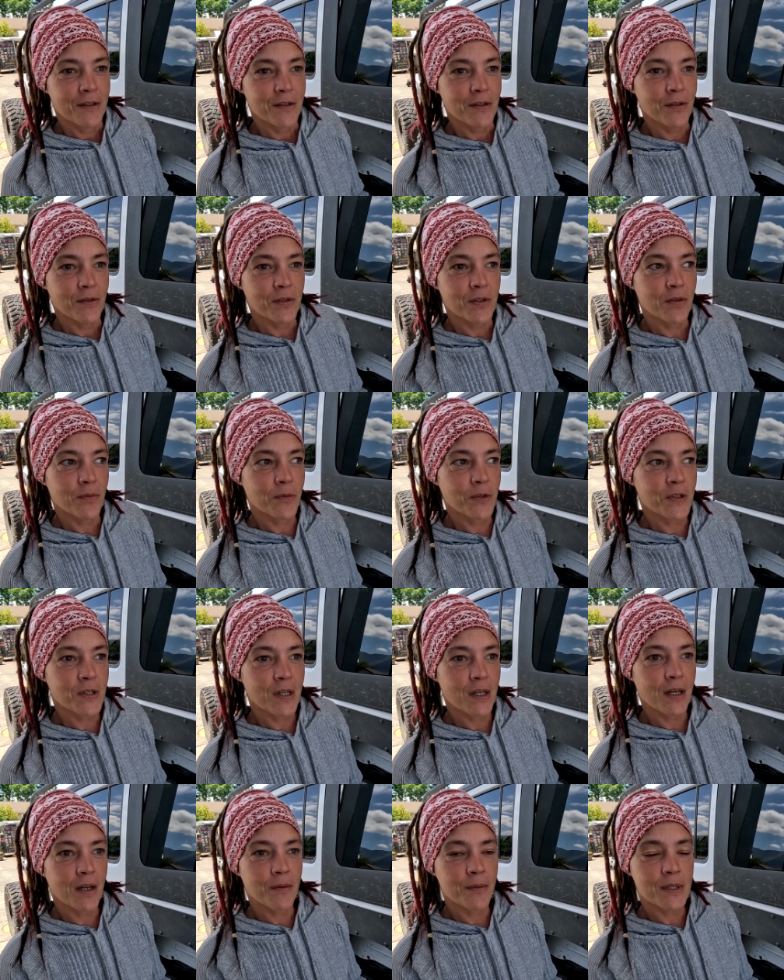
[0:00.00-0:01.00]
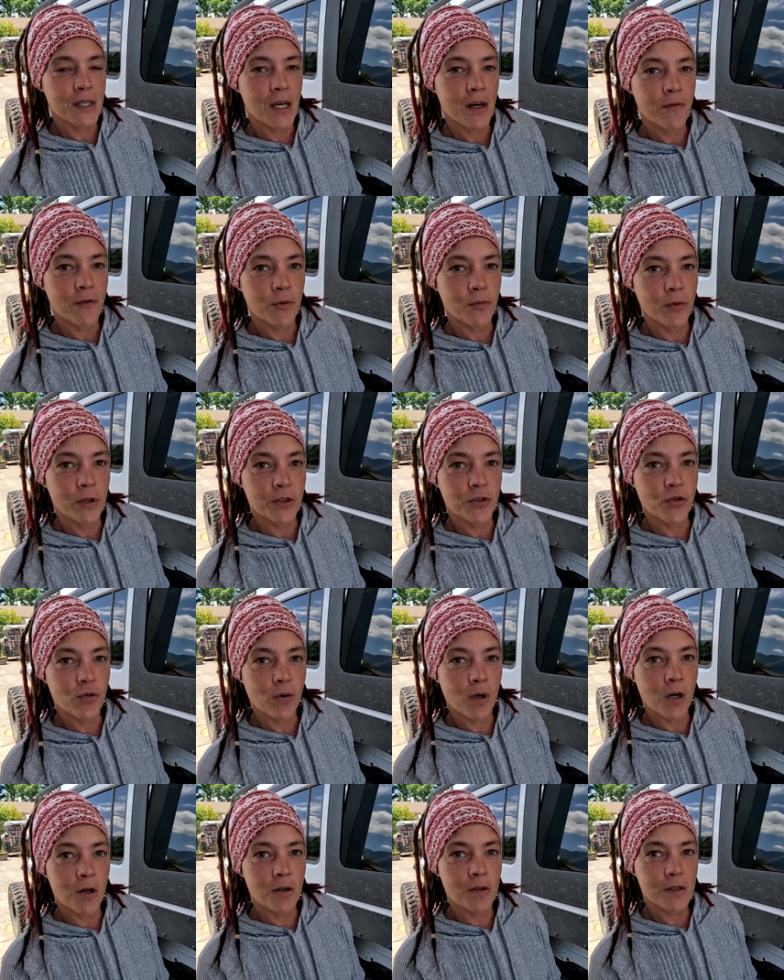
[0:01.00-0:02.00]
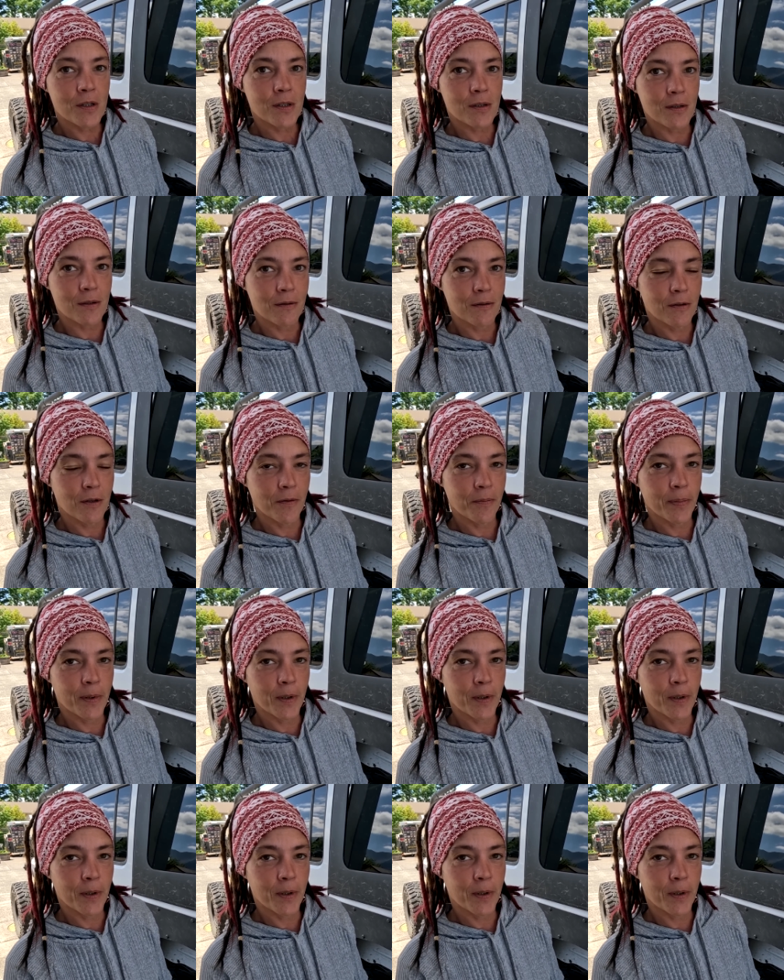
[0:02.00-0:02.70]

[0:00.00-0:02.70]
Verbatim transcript: So it's almost like I was having withdrawals of